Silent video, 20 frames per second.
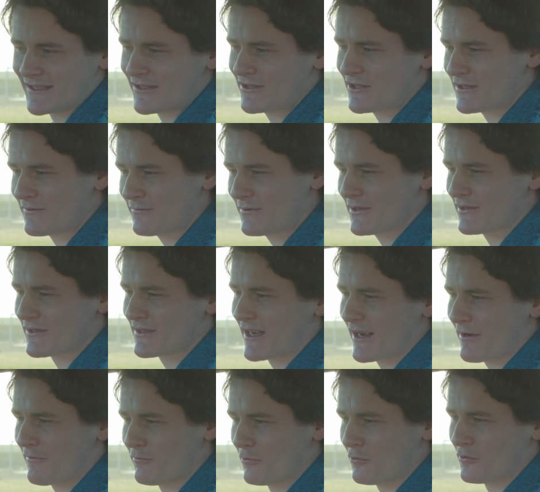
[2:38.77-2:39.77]
It just feels
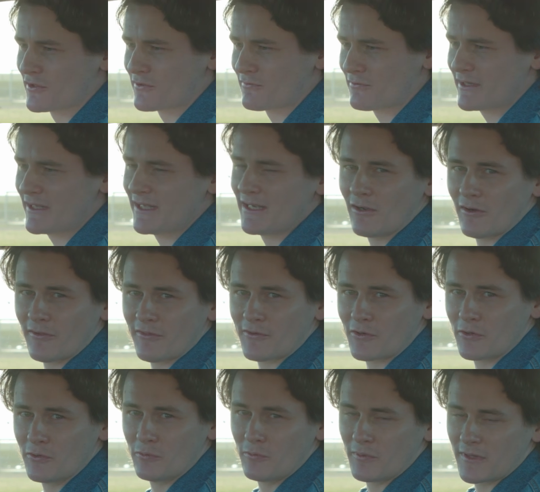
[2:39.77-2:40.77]
like Ford's really gone
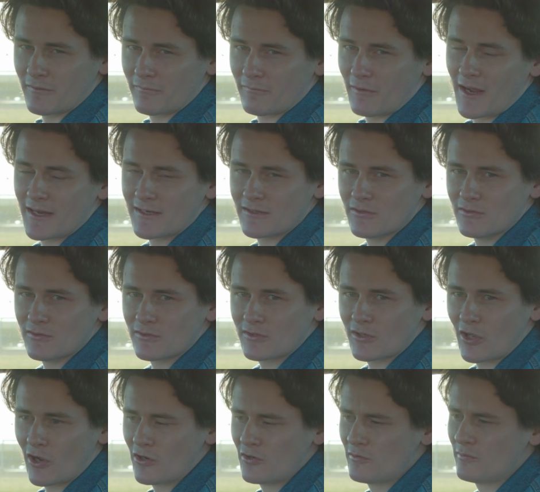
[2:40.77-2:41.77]
through with a fine-tooth
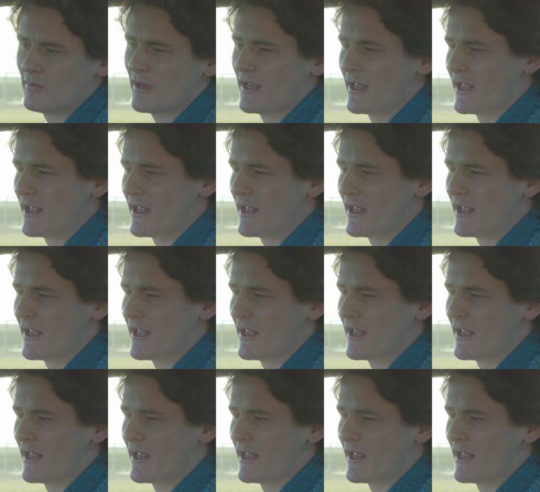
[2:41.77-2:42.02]
comb,